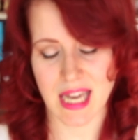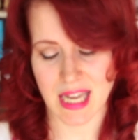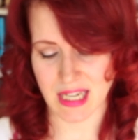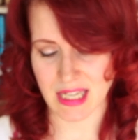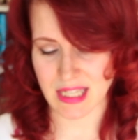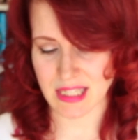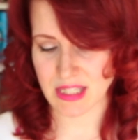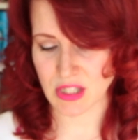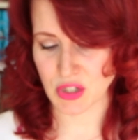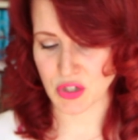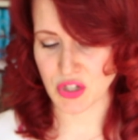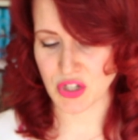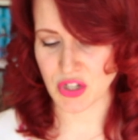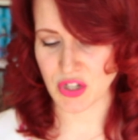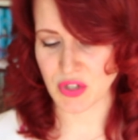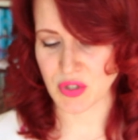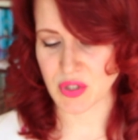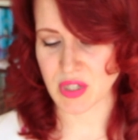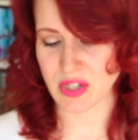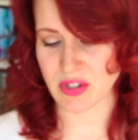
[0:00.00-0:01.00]
and it's
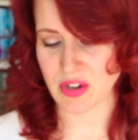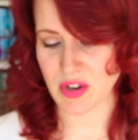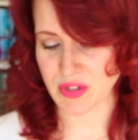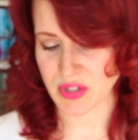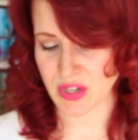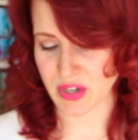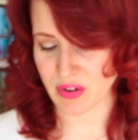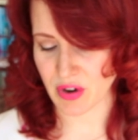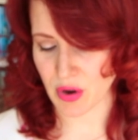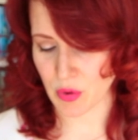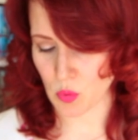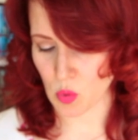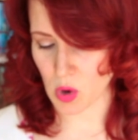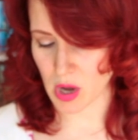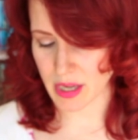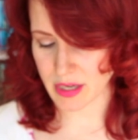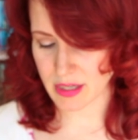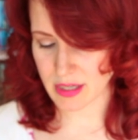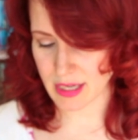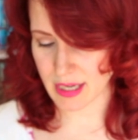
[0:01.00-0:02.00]

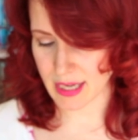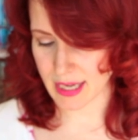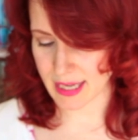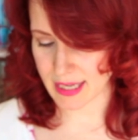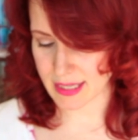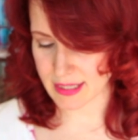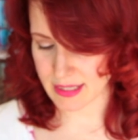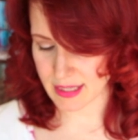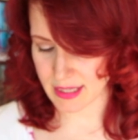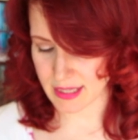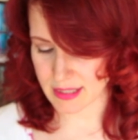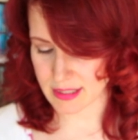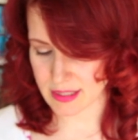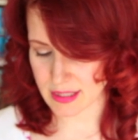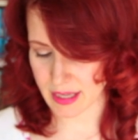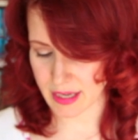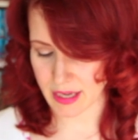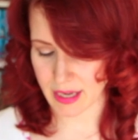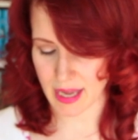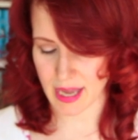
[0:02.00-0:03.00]
2001, and it's
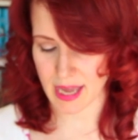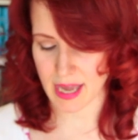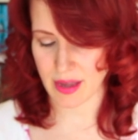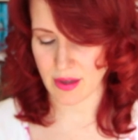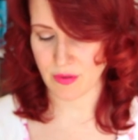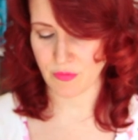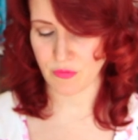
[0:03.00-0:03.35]
like a